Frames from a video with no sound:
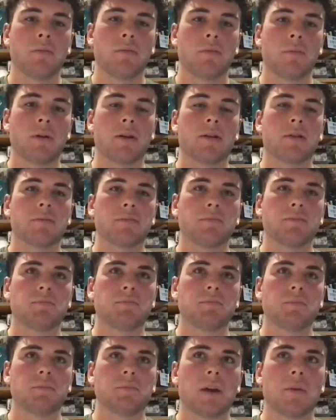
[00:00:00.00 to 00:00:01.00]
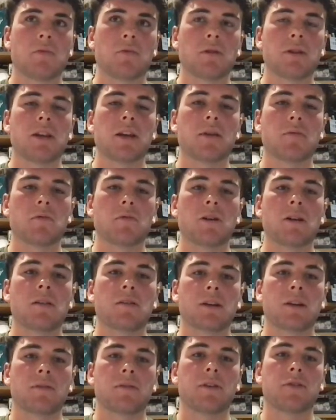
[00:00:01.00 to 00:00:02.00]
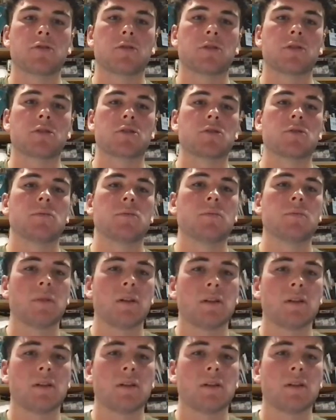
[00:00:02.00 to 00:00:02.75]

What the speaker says: But I'm really excited for that traditional.